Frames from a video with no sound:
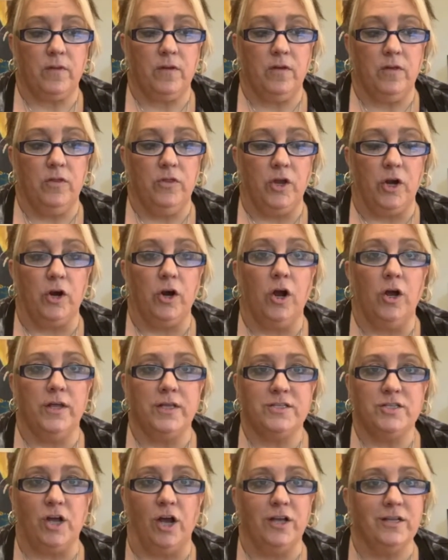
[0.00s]

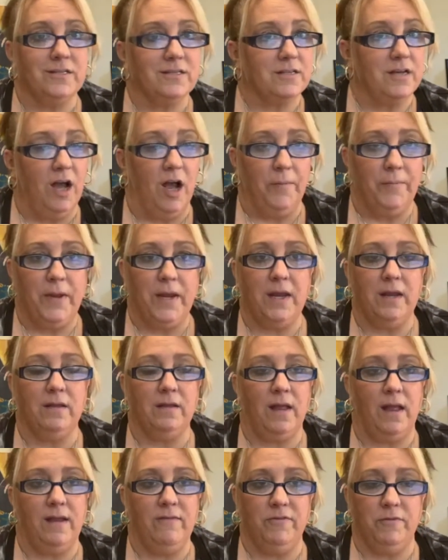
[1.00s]
it's coming.
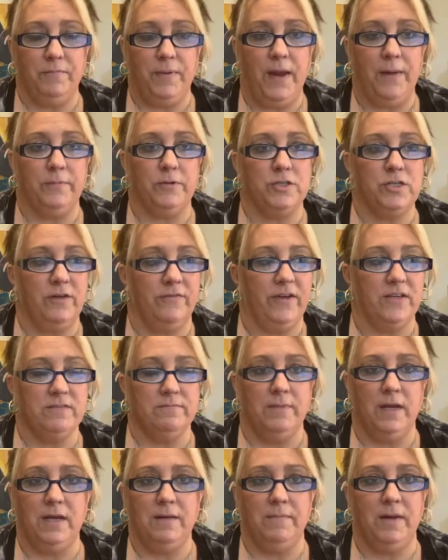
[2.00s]
Even Pampered Chef has
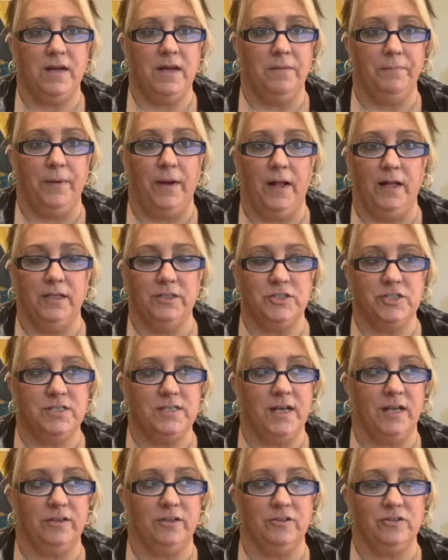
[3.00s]
many, many apologies
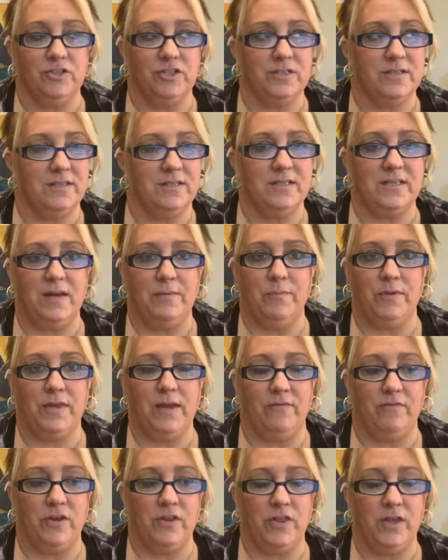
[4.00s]
out there, just the same with
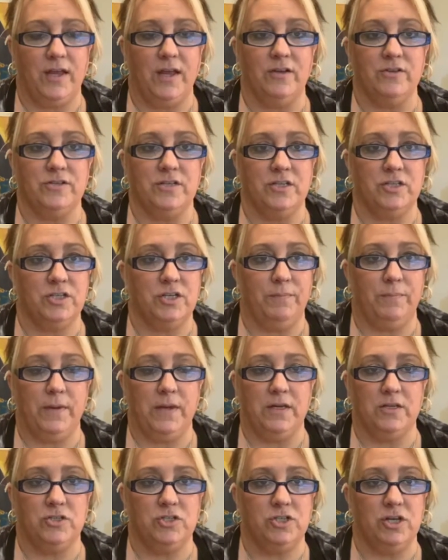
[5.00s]
everything else, that shipping
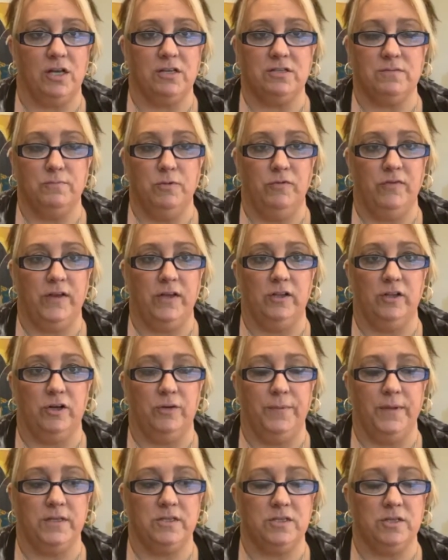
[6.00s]
is just moving a little
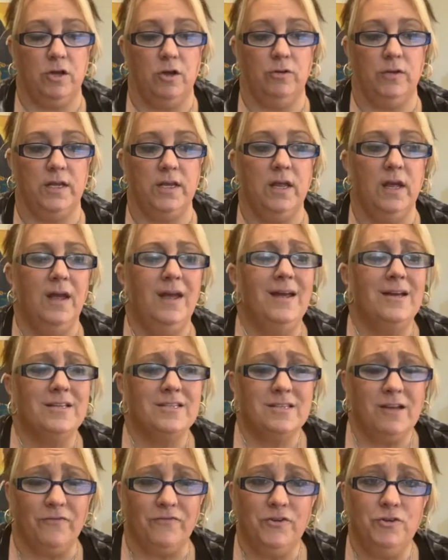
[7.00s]
bit slowly.
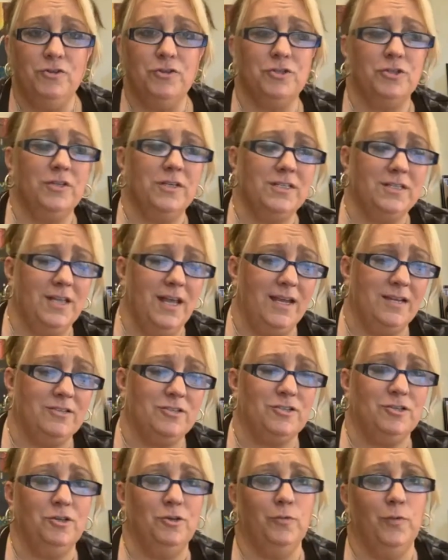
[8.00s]
Stuff usually takes
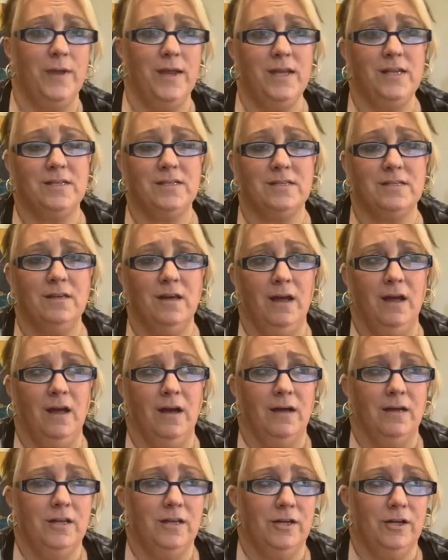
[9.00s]
2 weeks,
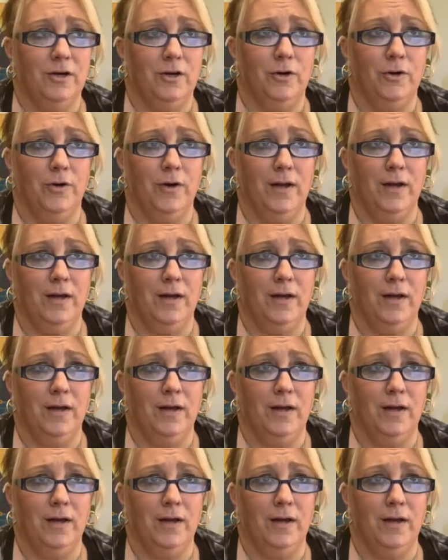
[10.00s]
you know,